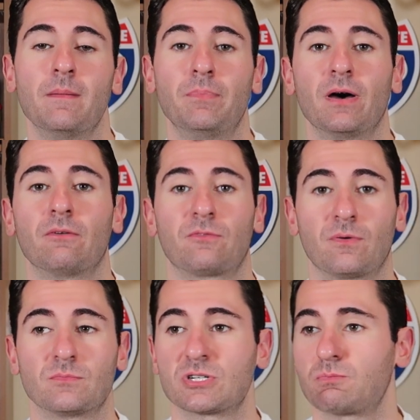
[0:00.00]
But
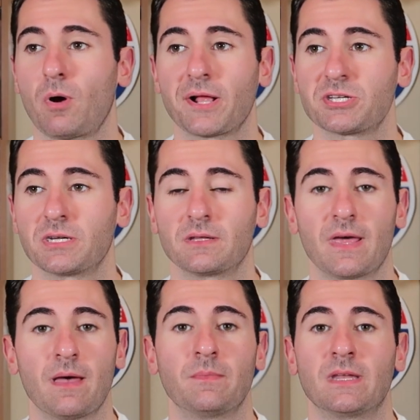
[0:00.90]
from just watching
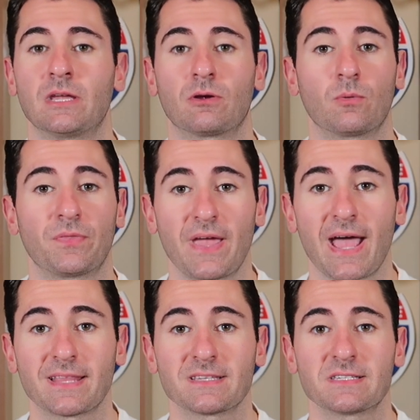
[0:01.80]
them and hearing what they
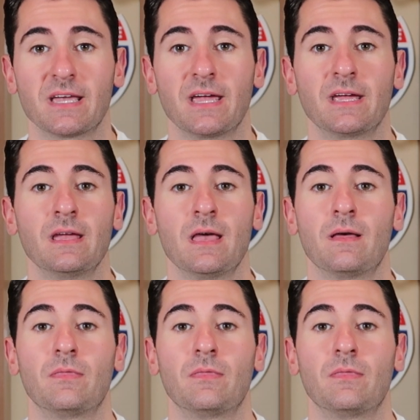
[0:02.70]
had to say,